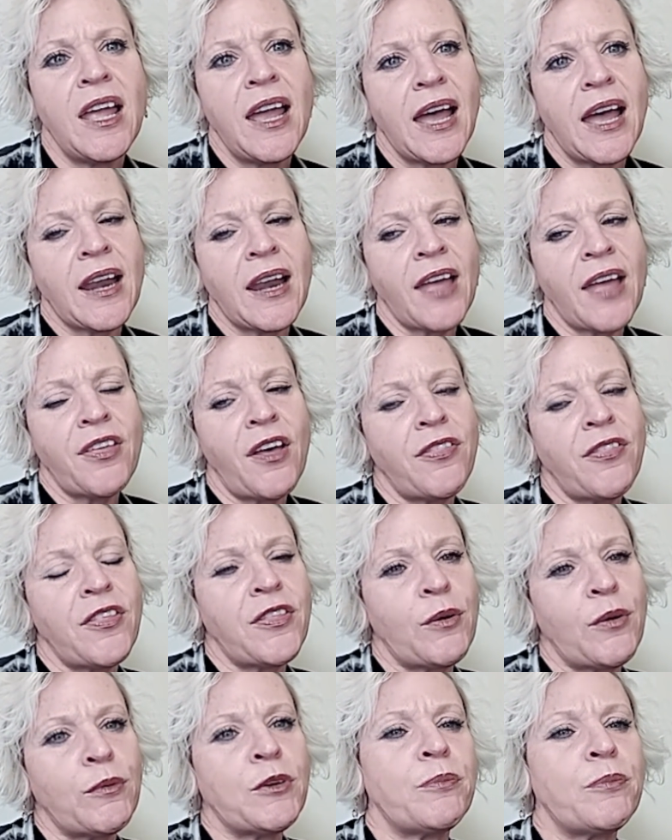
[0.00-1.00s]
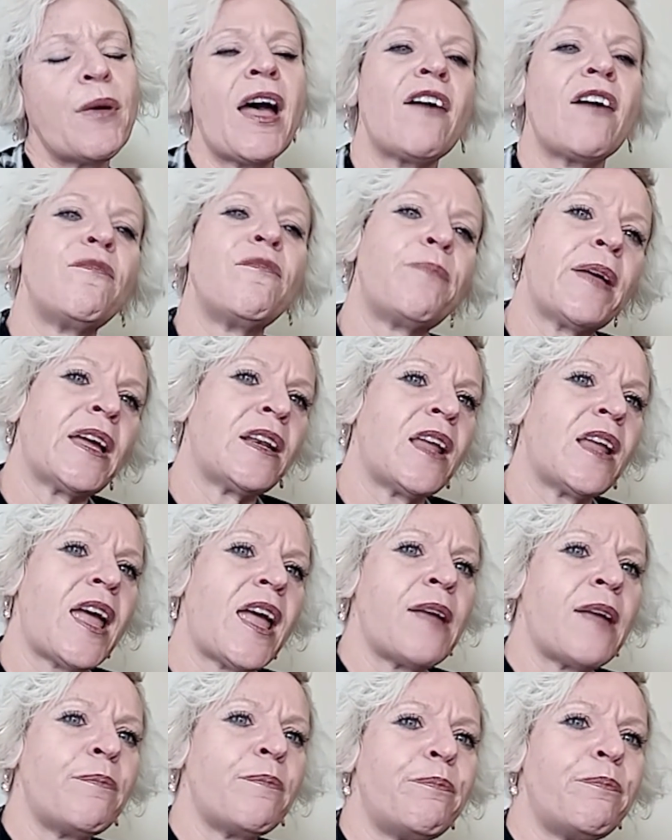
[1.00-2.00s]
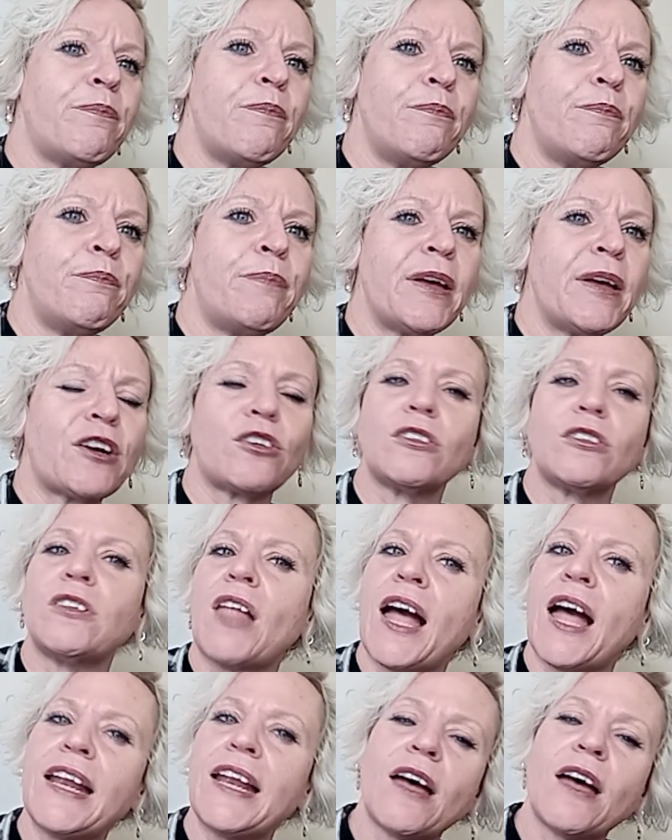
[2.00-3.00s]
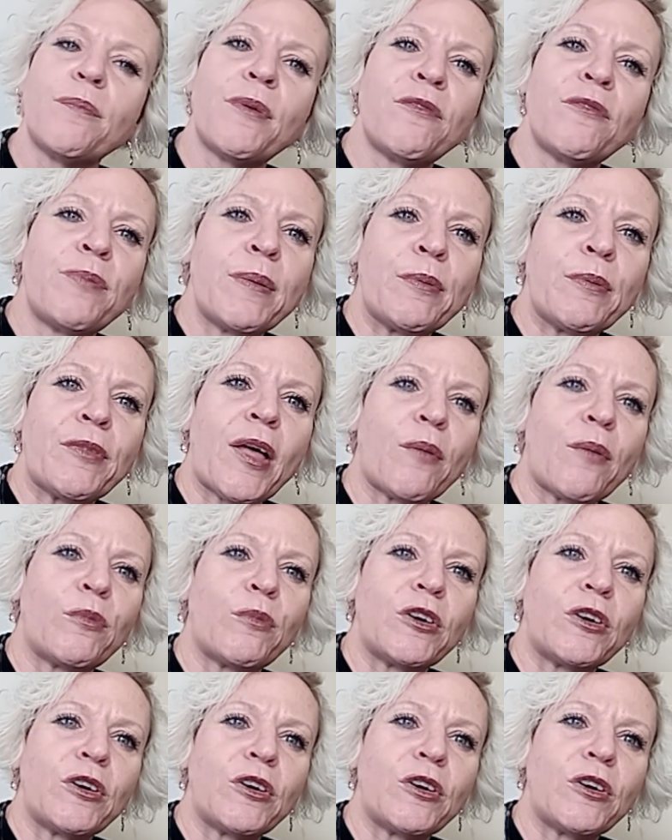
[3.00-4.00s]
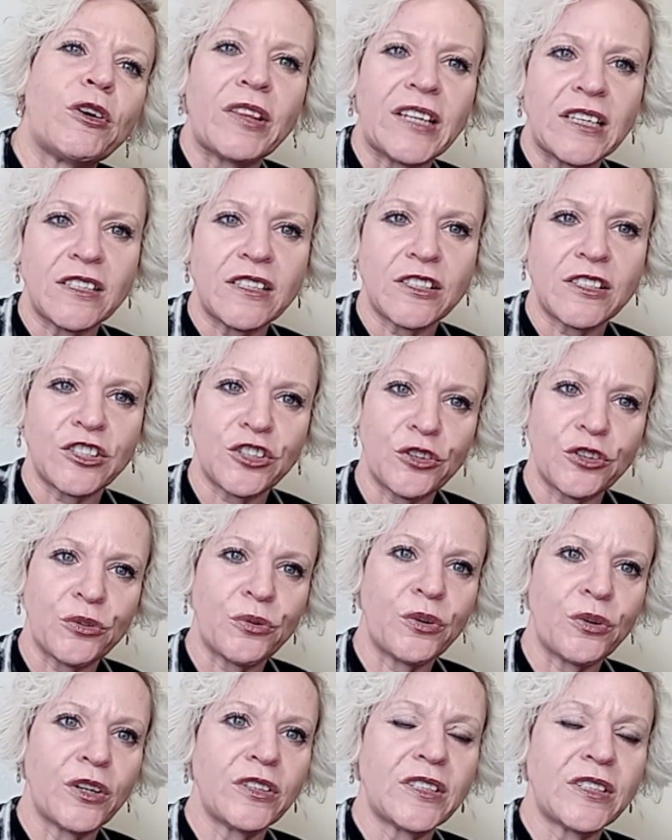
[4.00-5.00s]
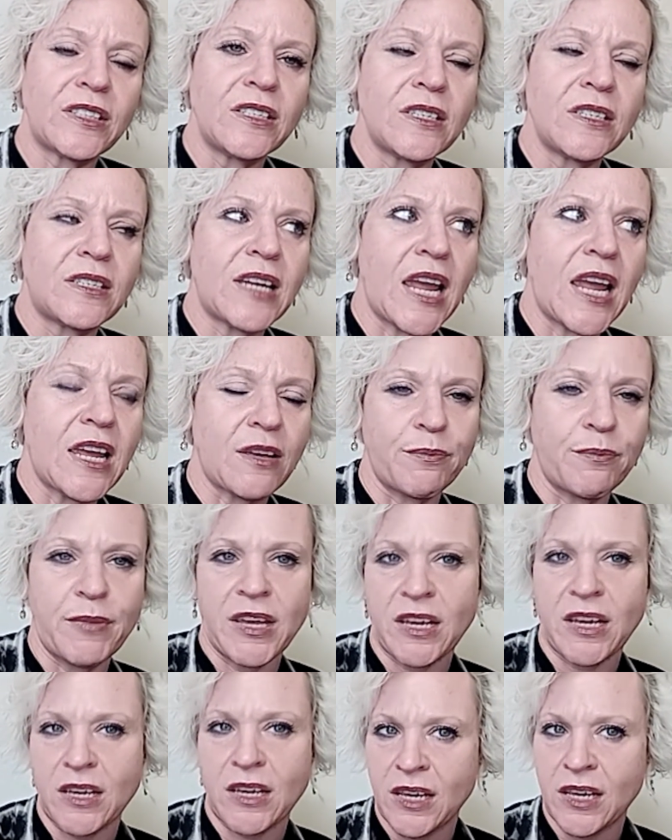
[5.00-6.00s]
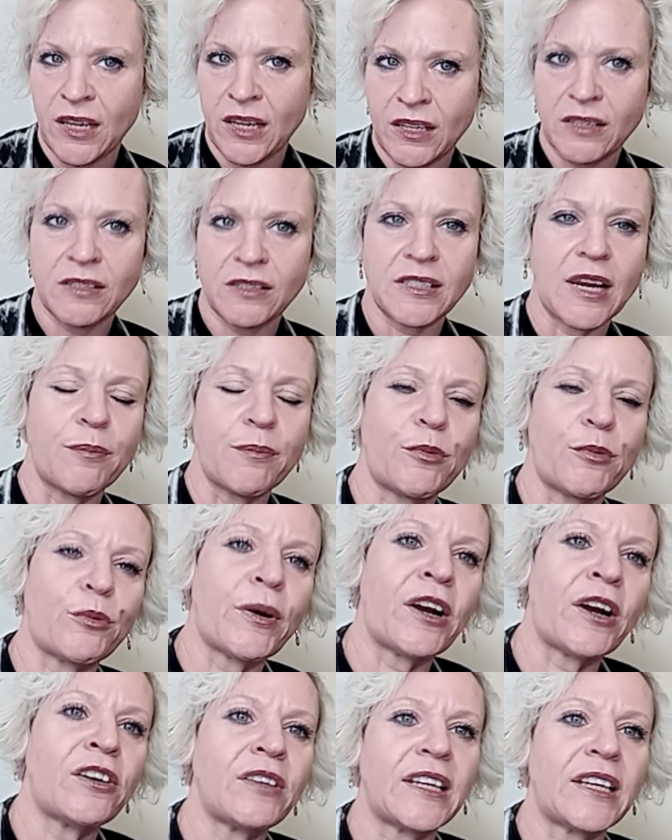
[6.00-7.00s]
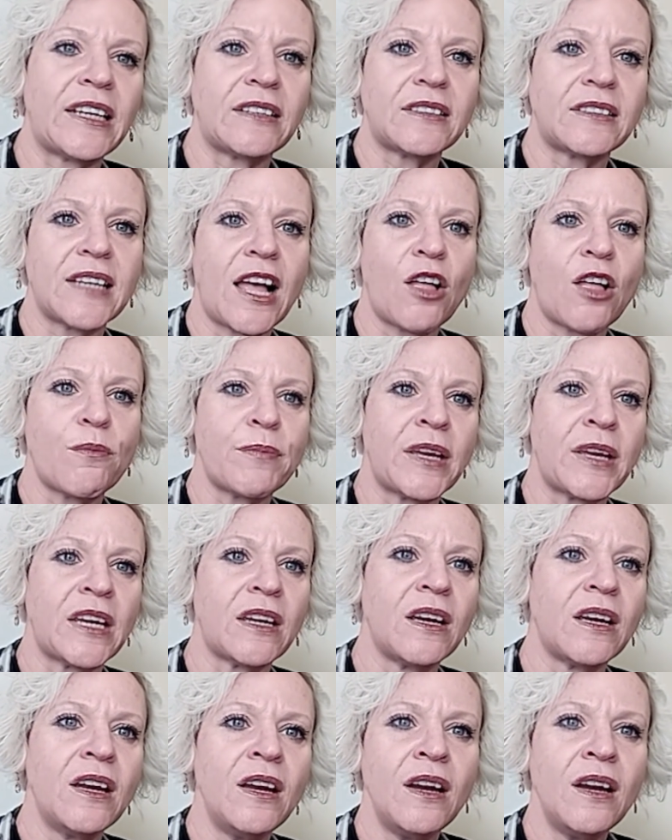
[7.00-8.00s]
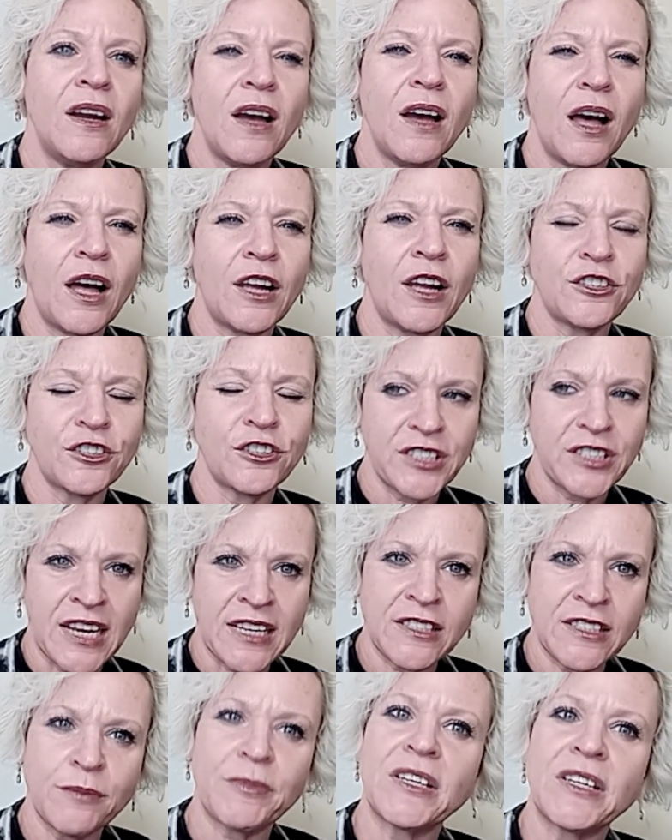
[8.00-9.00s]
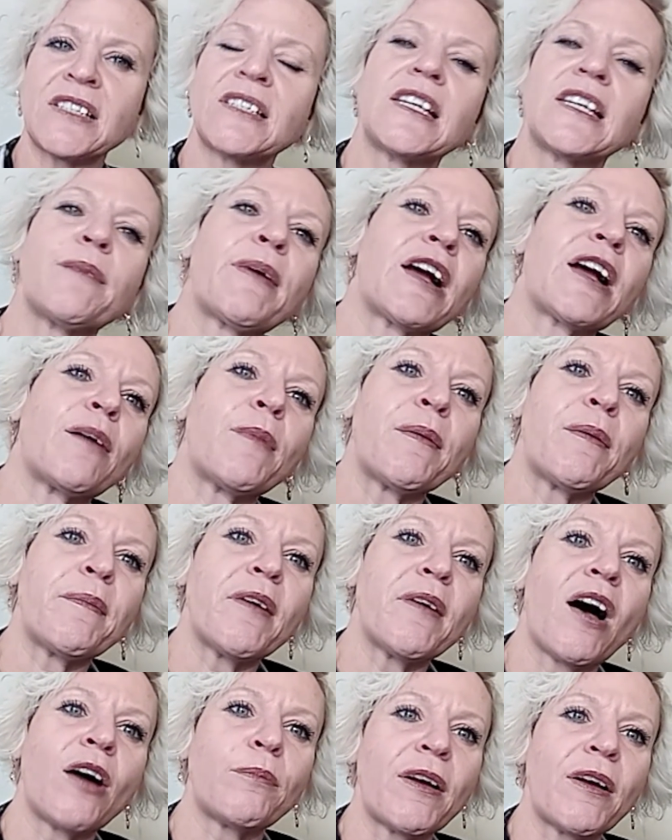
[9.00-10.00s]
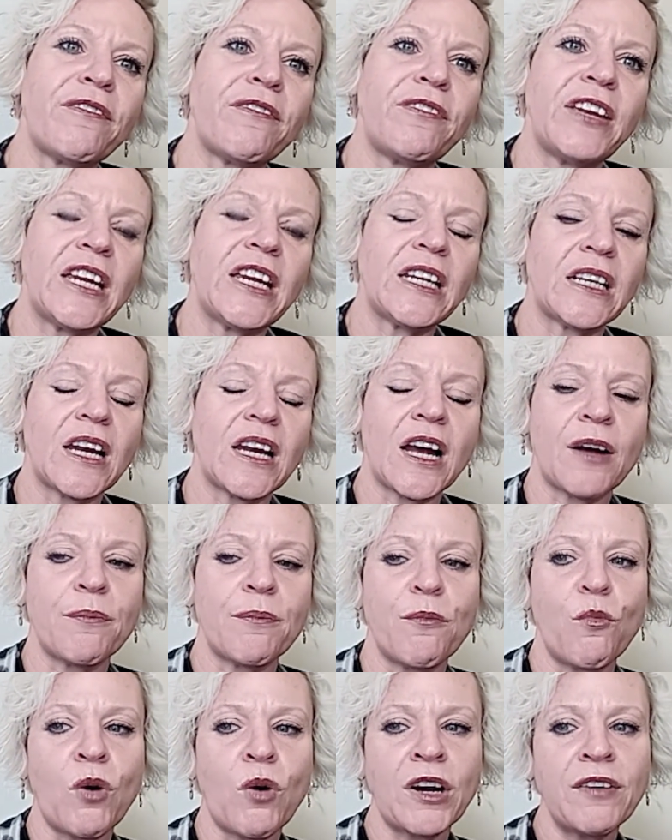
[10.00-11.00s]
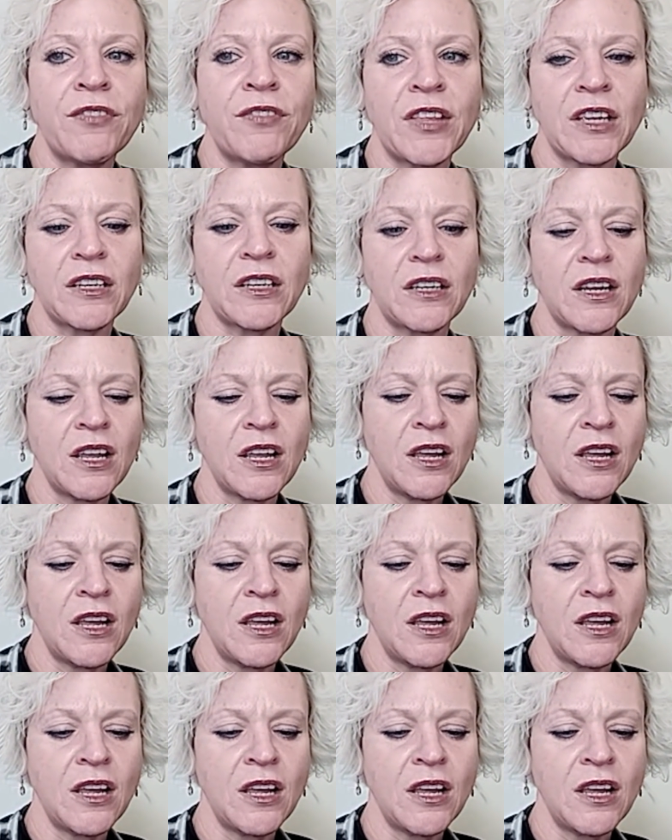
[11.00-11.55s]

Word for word: And I thought that there would have been a bigger lineup of people that would have been willing to take me in temporarily to help me understand some things and get back on my feet. One of the